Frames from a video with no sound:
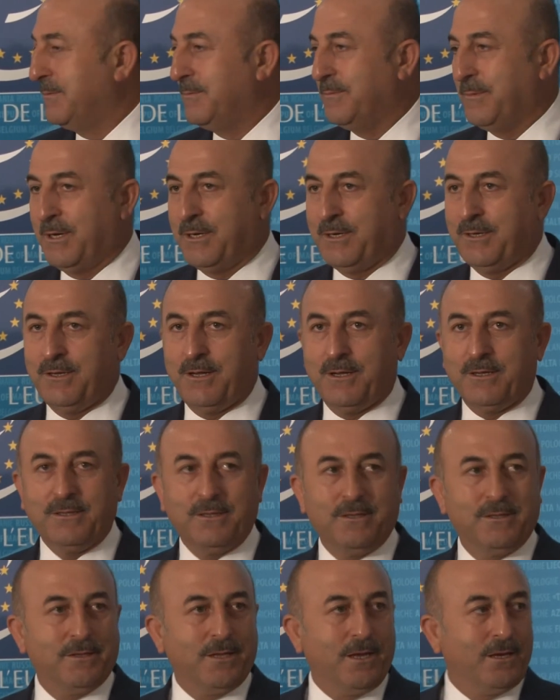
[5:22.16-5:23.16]
Marina.
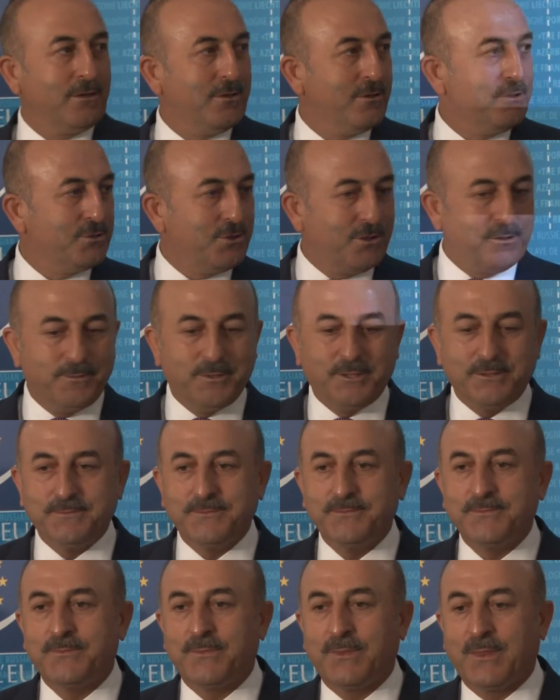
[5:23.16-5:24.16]
Thank you, Torbjörn.
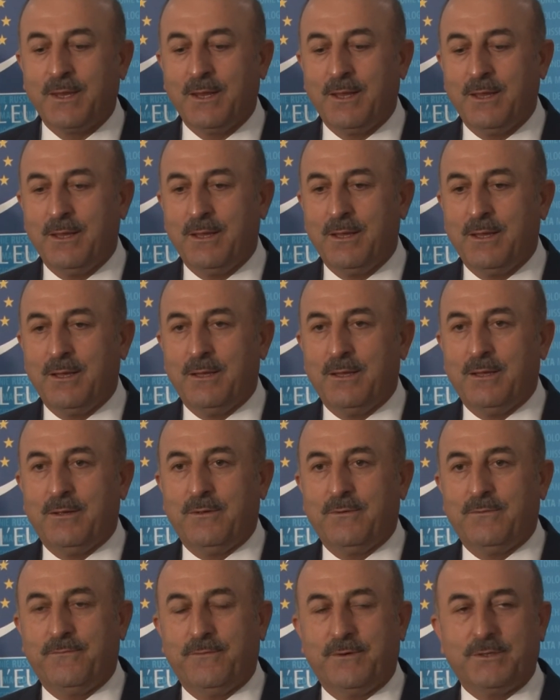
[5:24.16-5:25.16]

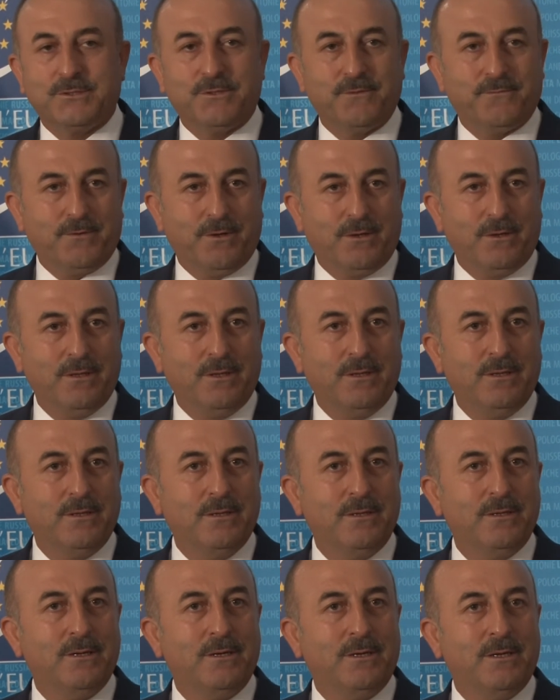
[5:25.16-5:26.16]
First of all,
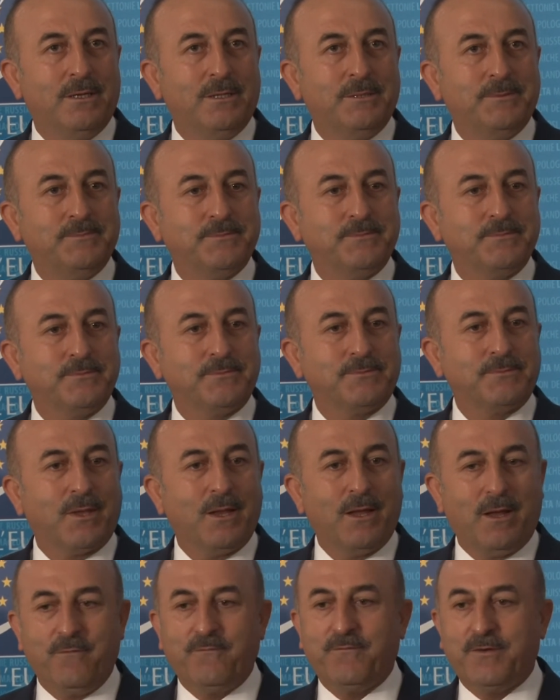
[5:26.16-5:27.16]
uh,
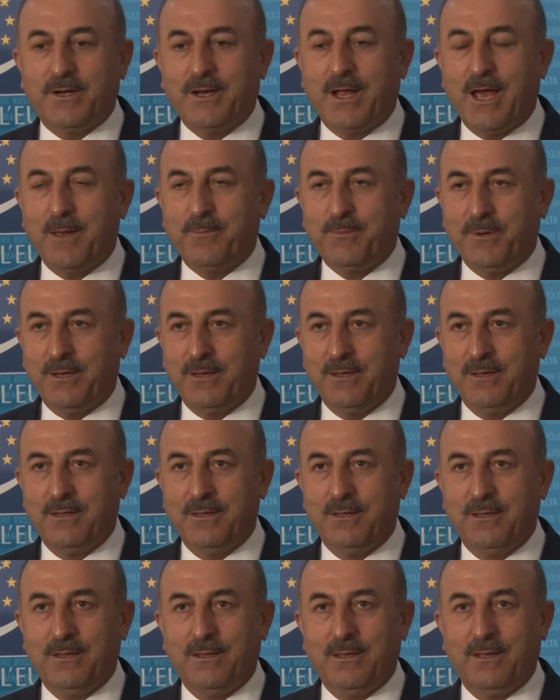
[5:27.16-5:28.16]
I'm very happy
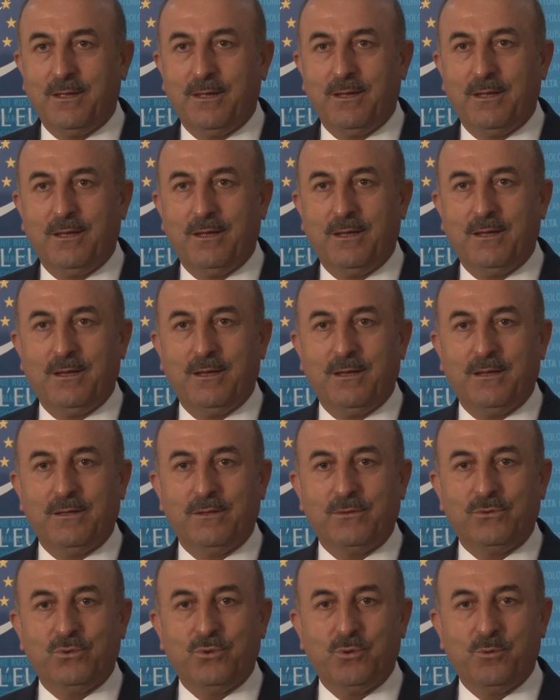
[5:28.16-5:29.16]
uh,
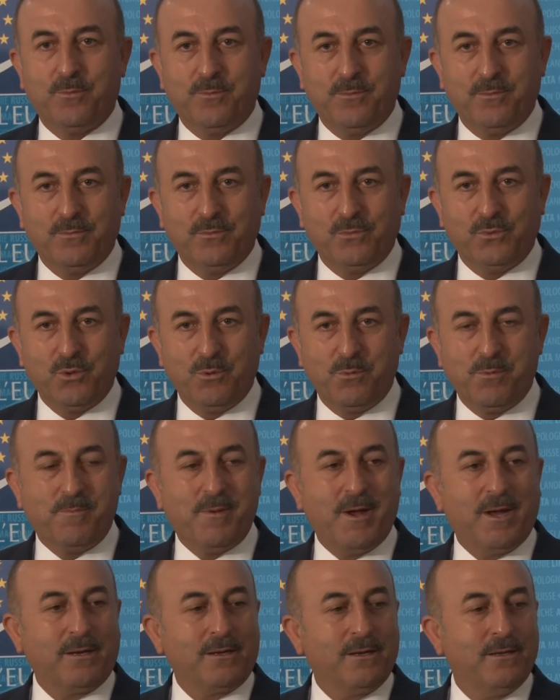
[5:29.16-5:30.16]
to, to be
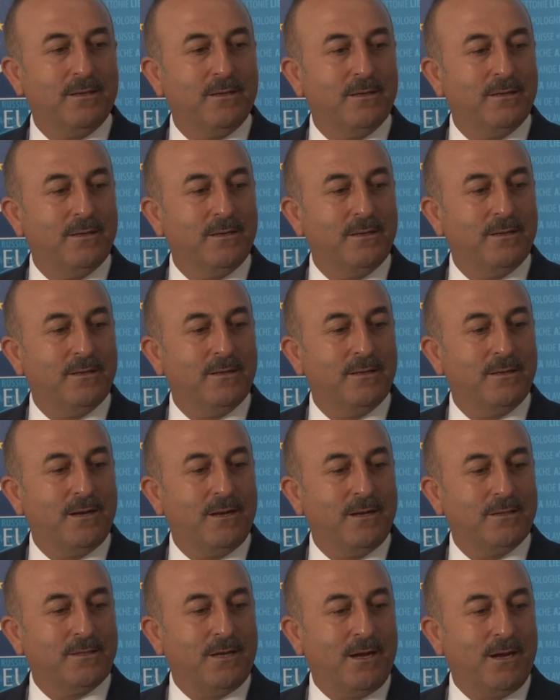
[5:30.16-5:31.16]
back uh,
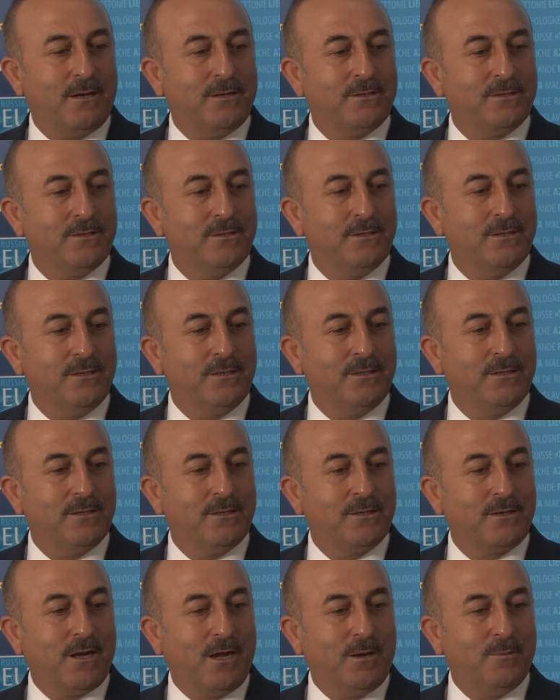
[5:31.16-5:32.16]
at our uh,
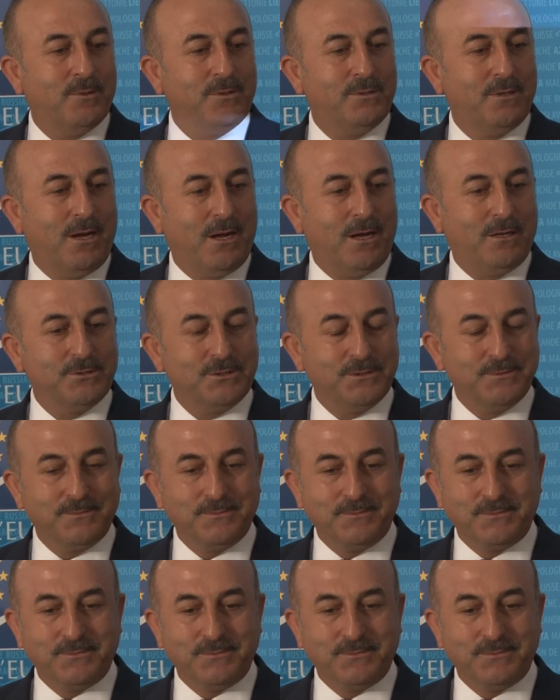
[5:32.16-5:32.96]
common house.